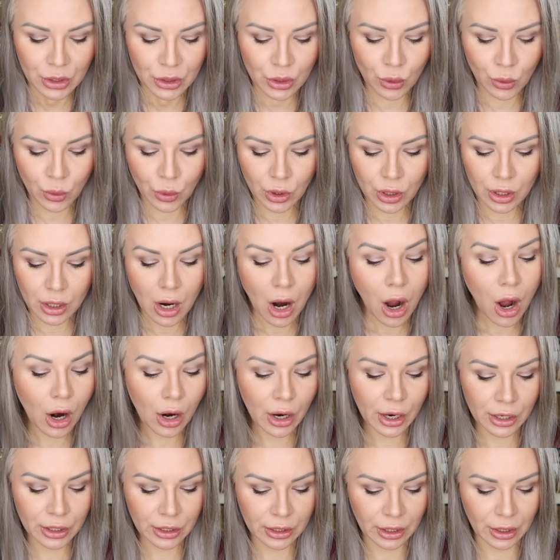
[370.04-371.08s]
Your
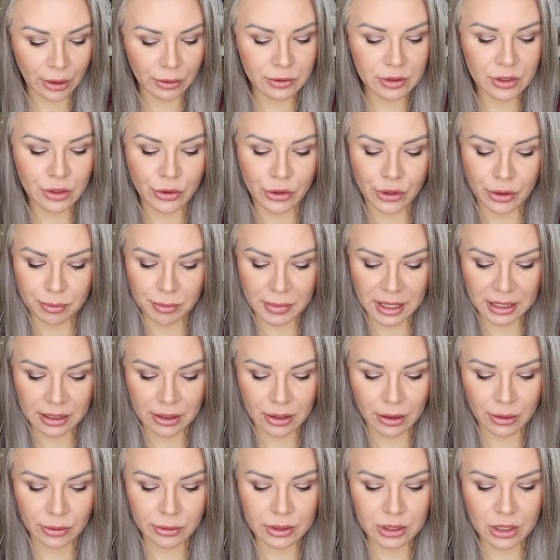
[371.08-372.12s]
heart notes or your mid
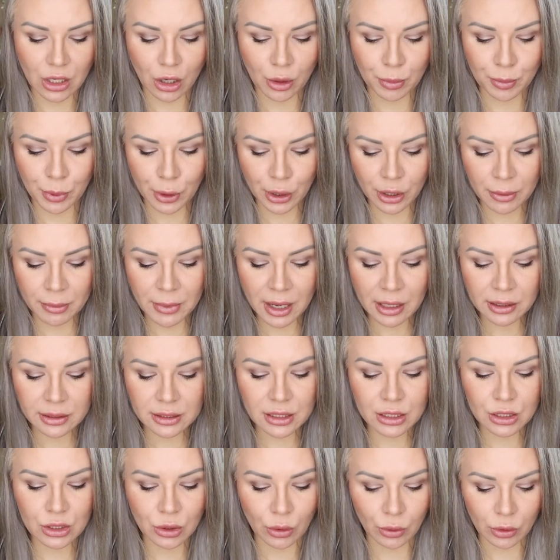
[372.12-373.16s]
notes are bergamot,
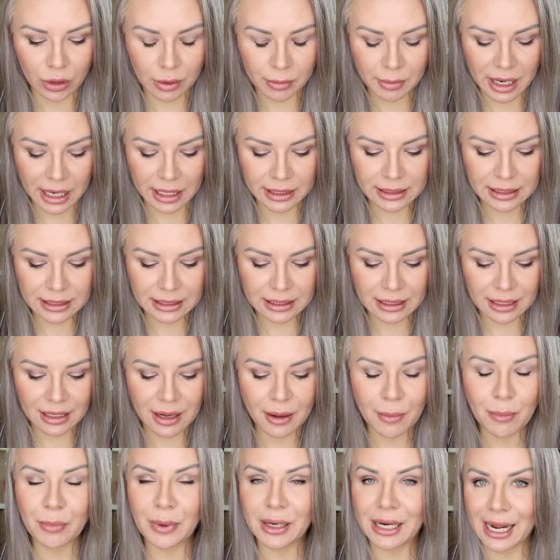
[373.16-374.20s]
solar musk,
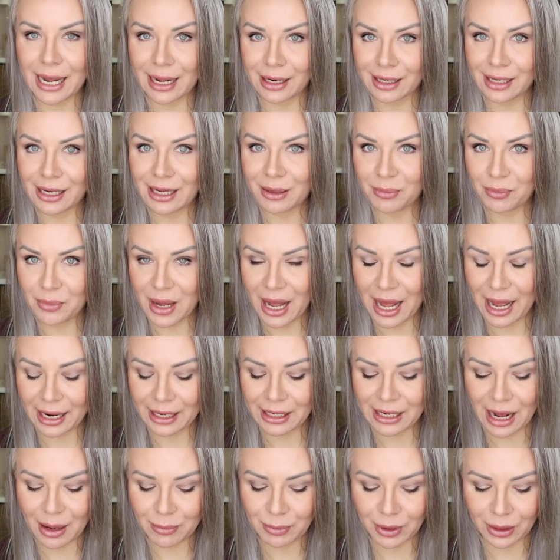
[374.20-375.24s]
banana, and
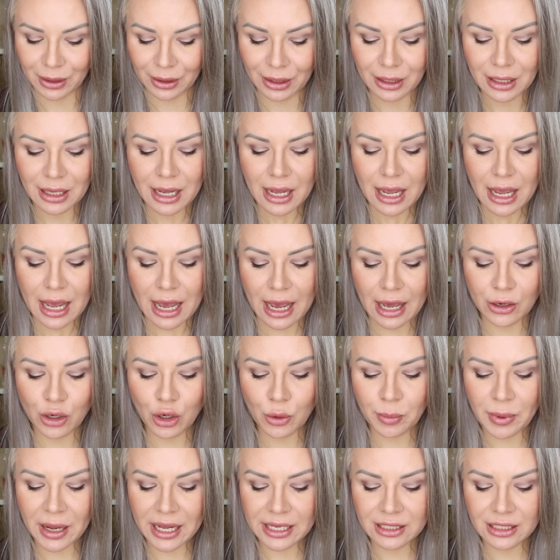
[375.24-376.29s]
pineapple, and
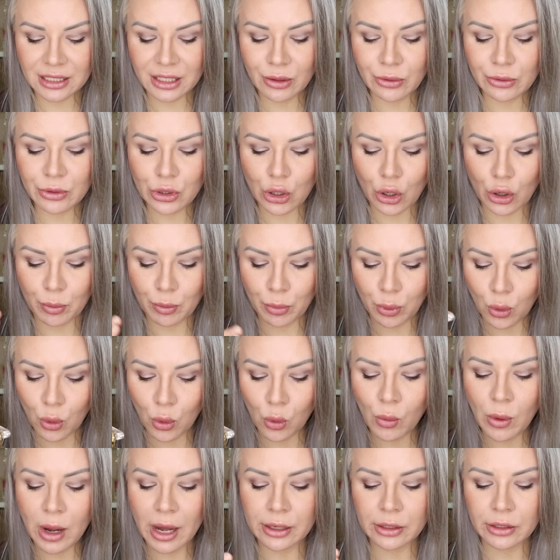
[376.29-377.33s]
your base notes are
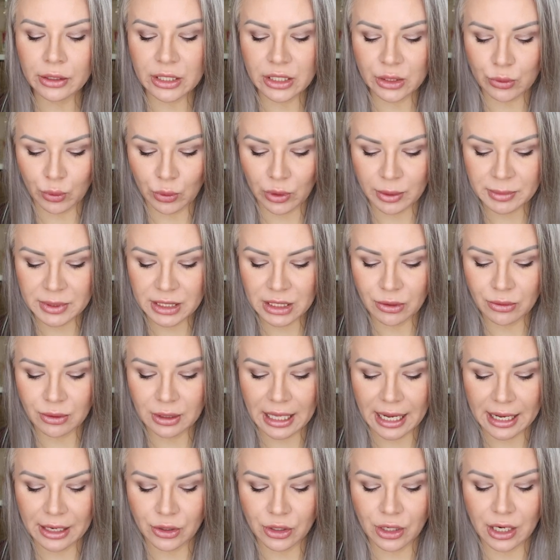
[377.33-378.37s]
pool water, swimsuit
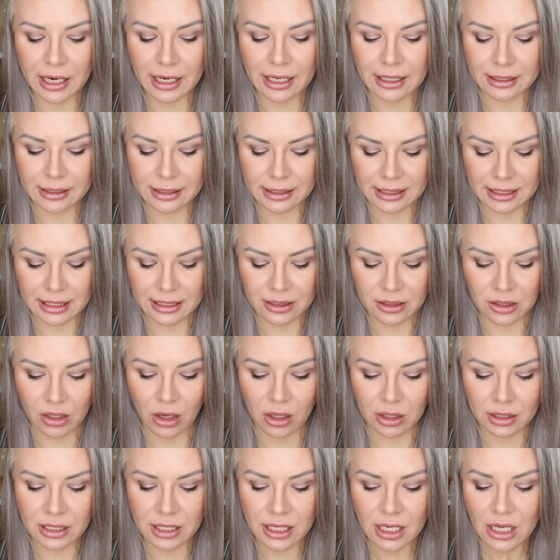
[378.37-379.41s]
lycra, and sea
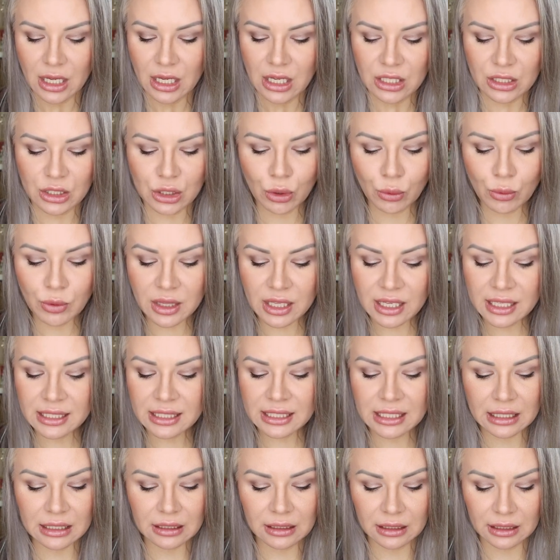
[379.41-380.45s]
salt. So
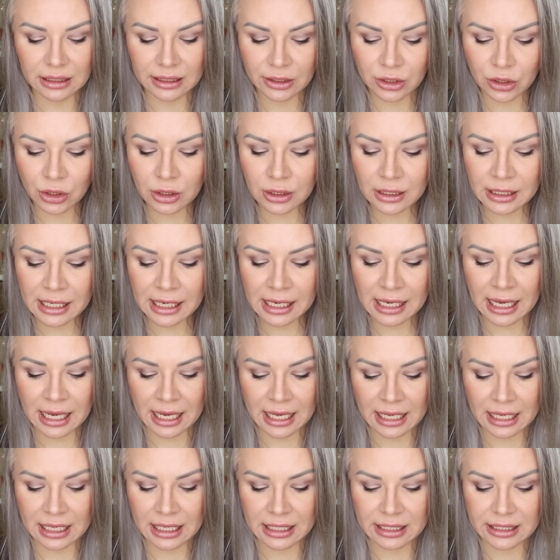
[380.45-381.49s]
this literally
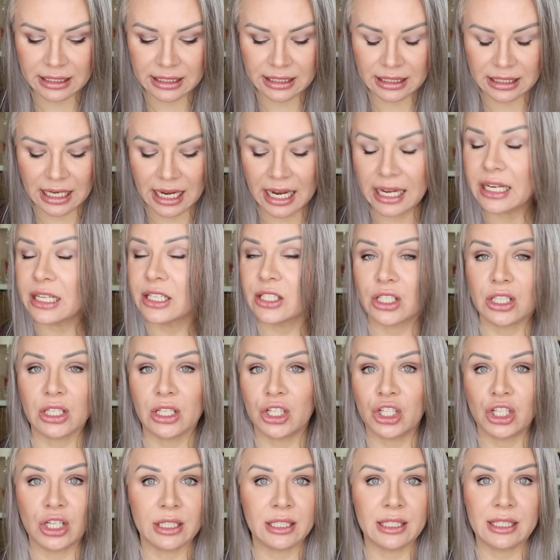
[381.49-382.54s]
is, it
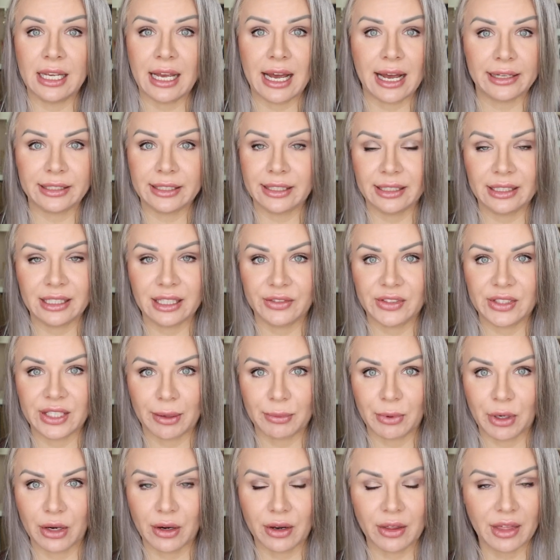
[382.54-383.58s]
is just the essence of
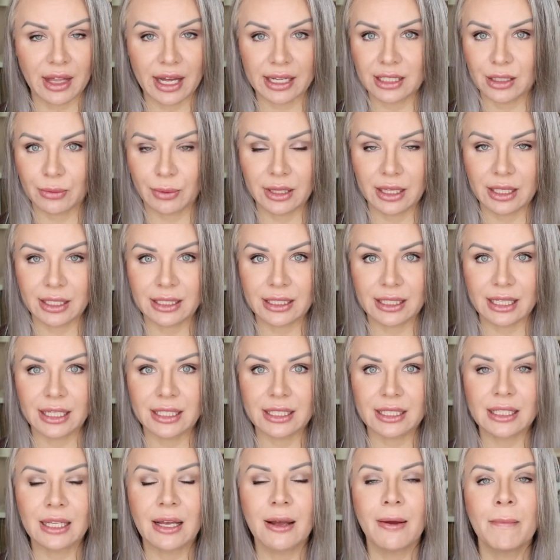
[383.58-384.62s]
summer. That's what this
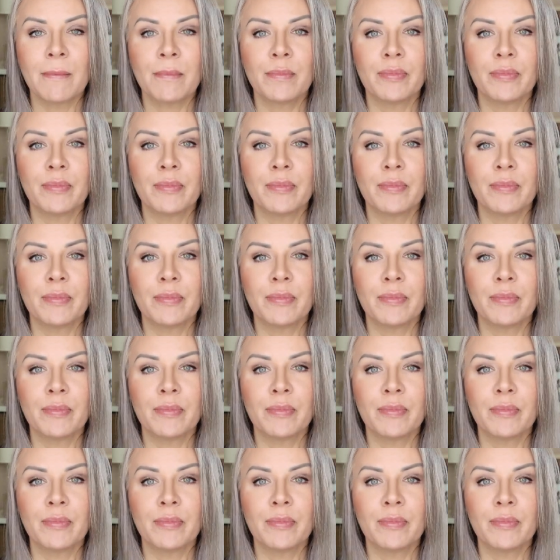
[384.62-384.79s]
is.